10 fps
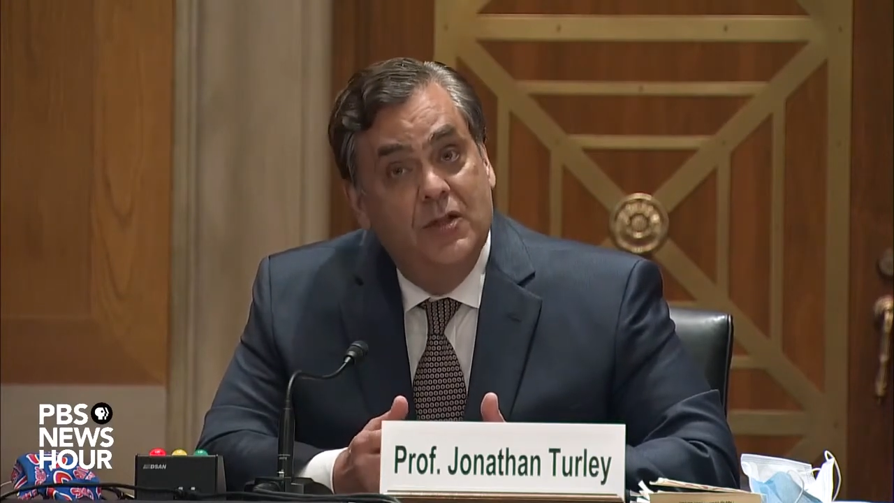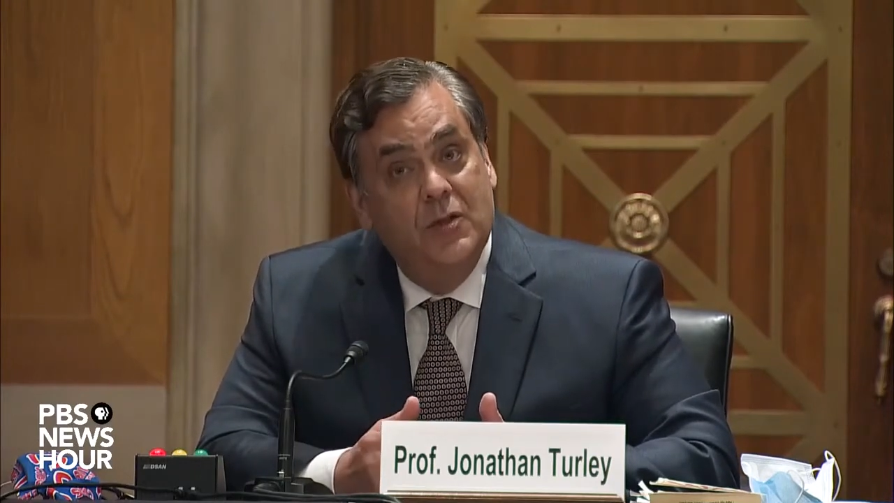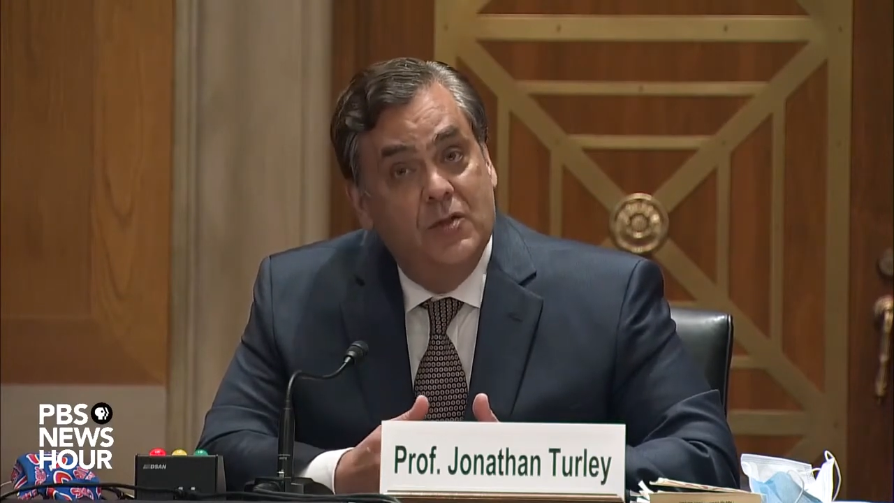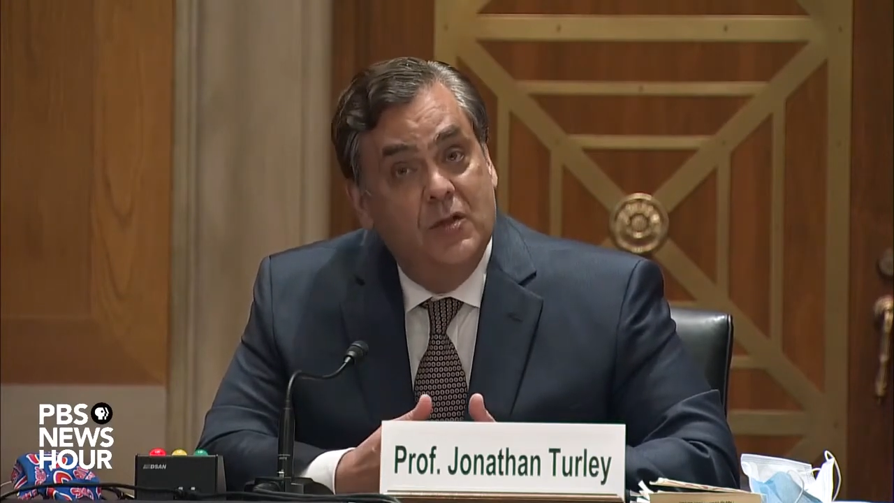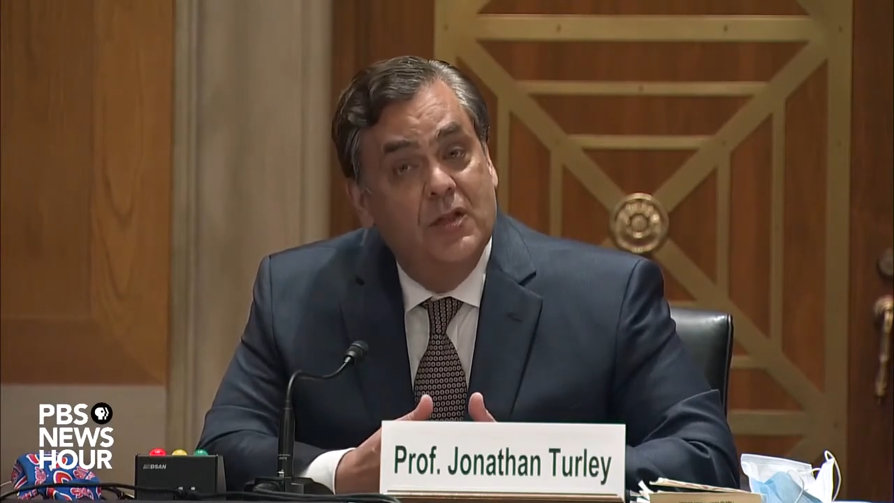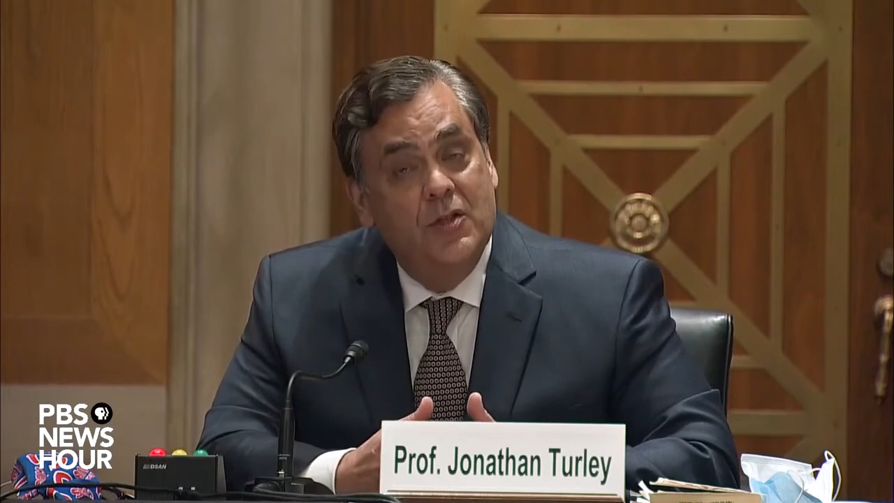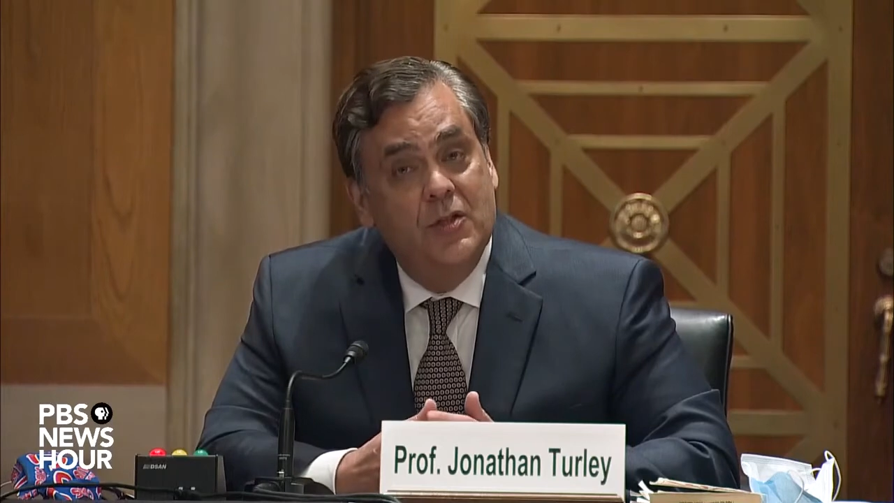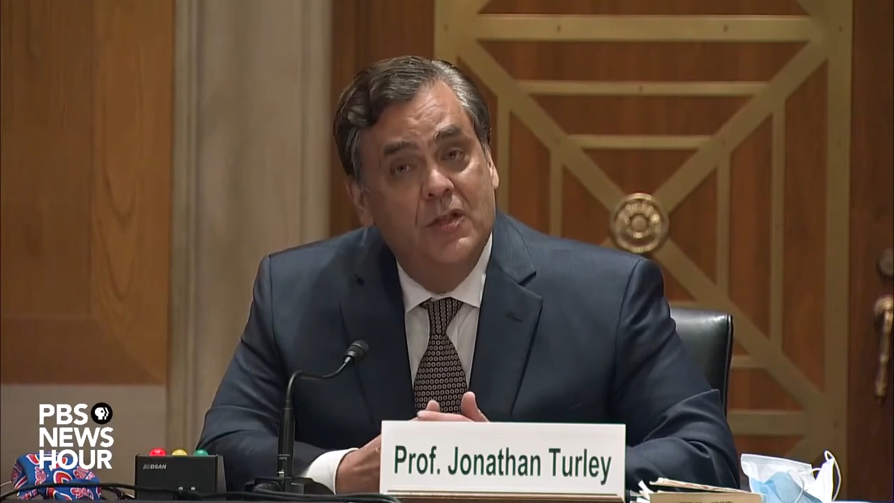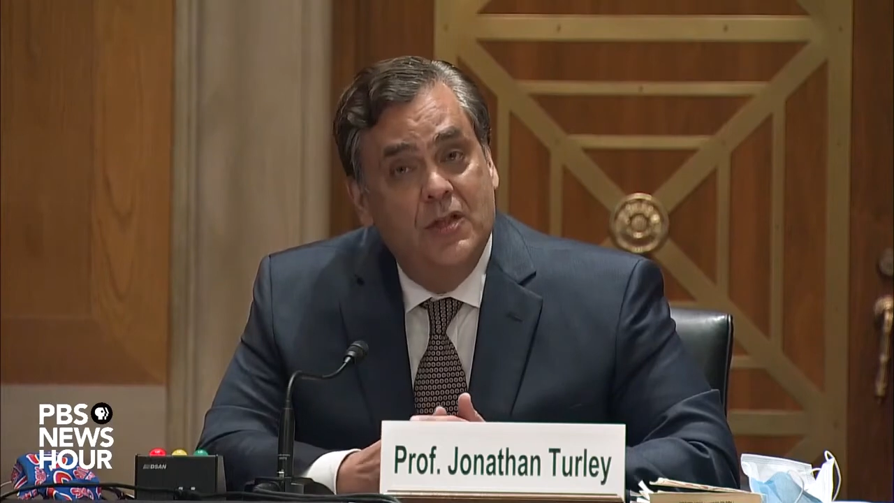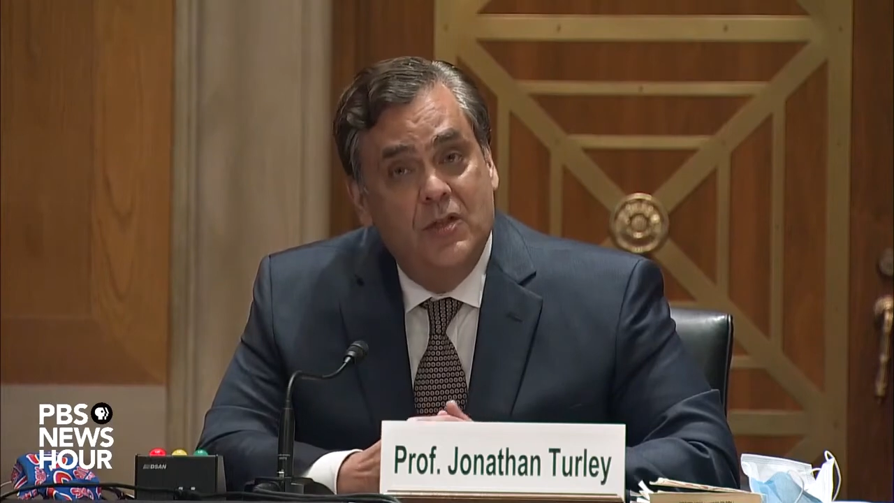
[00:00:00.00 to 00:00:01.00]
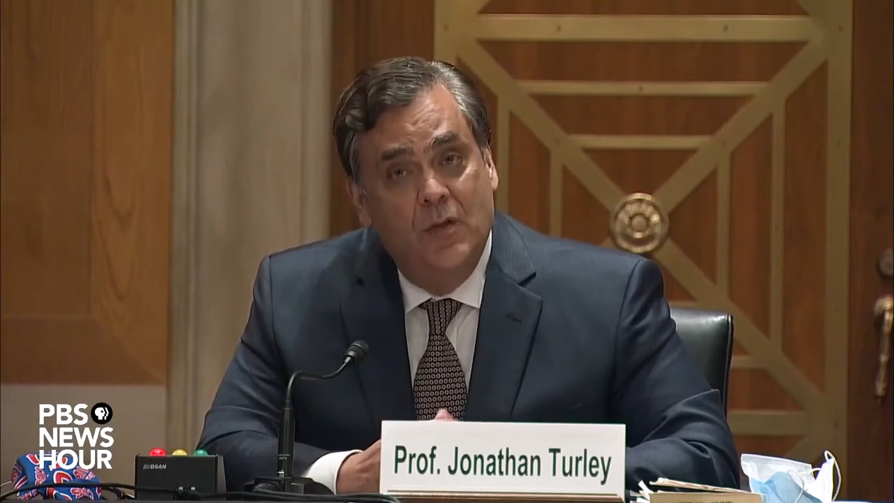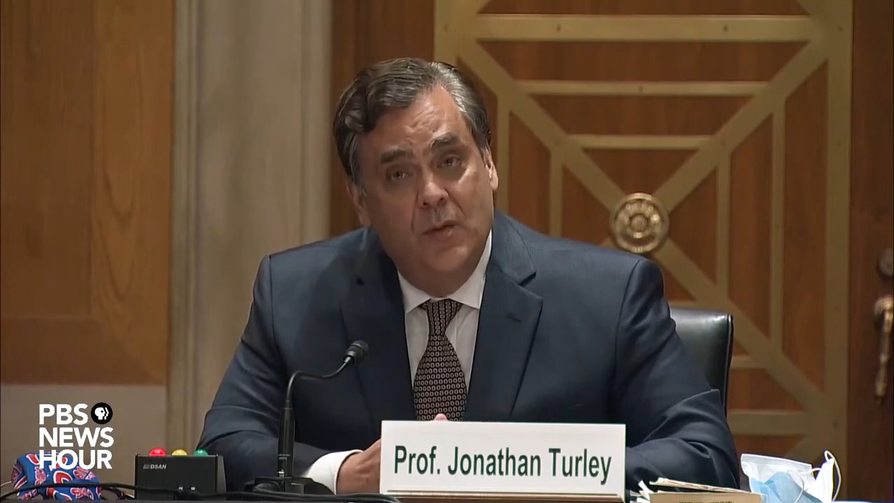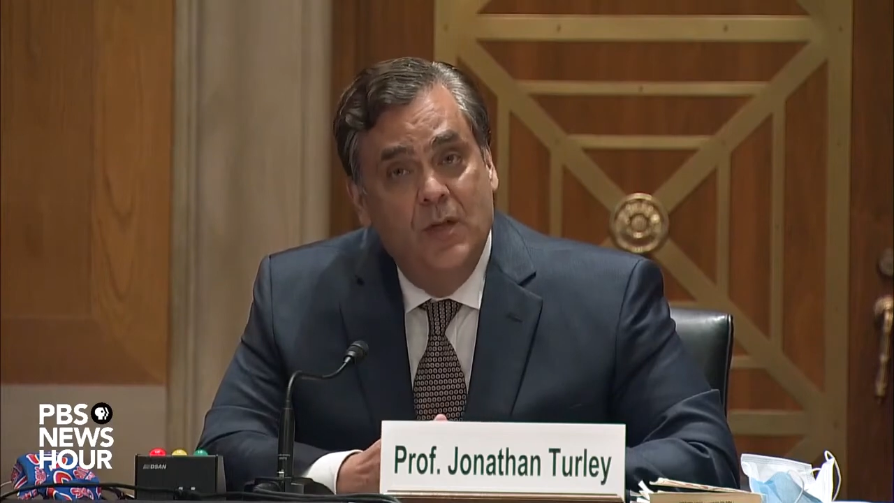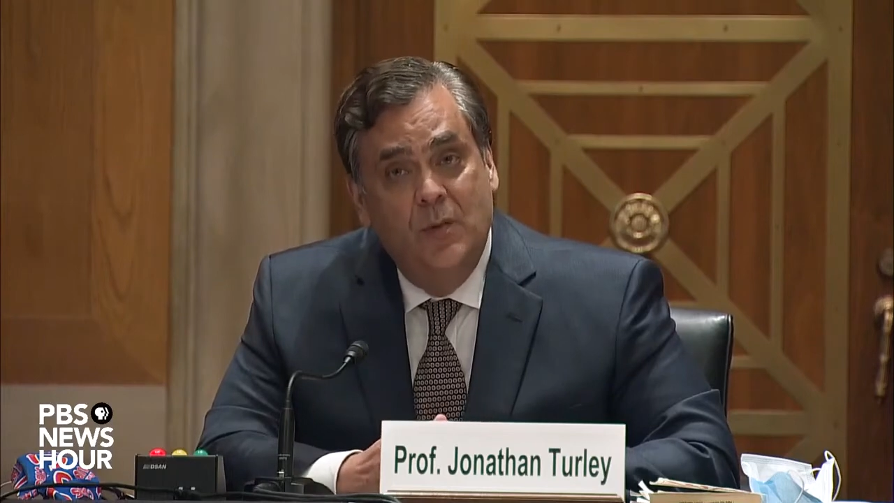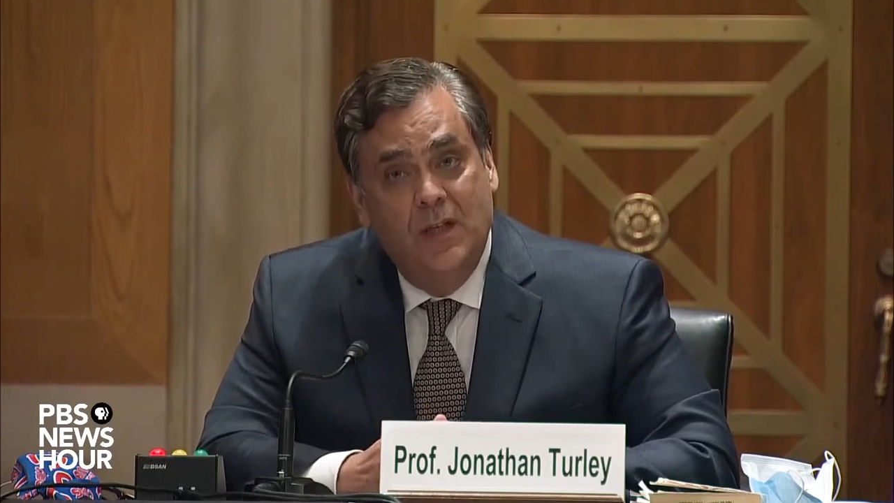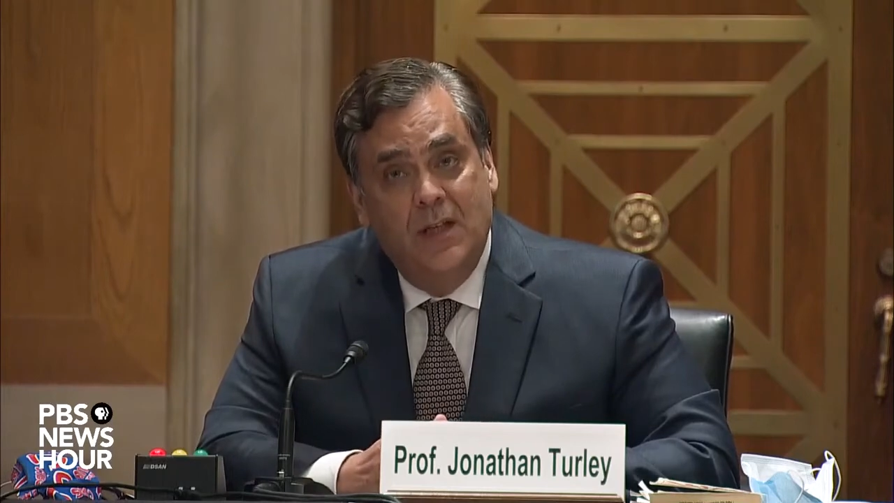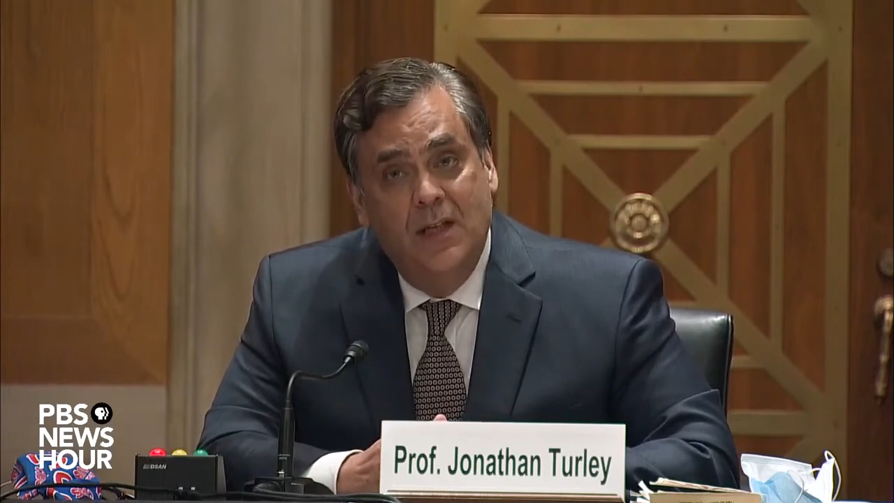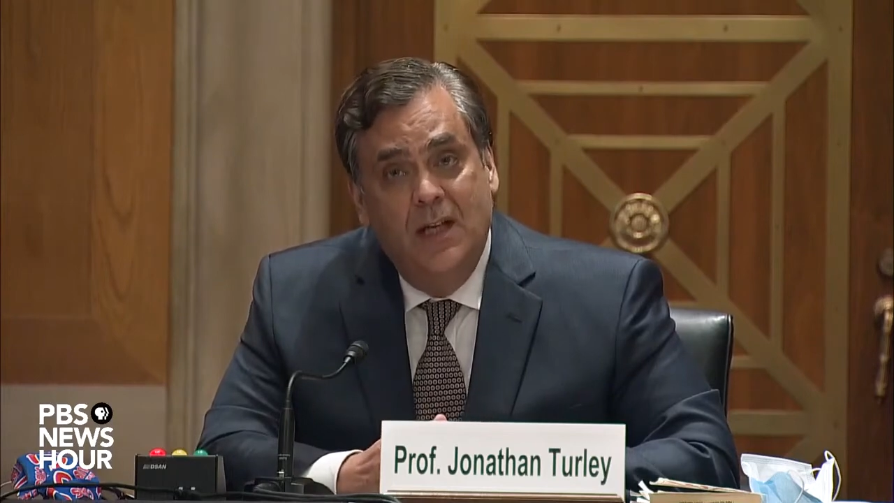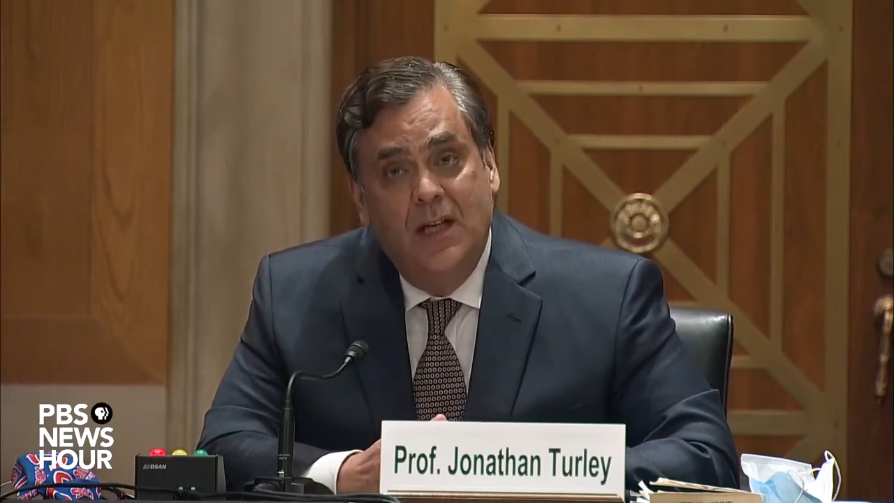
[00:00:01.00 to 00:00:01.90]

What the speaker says: and you certainly shouldn't disagree with.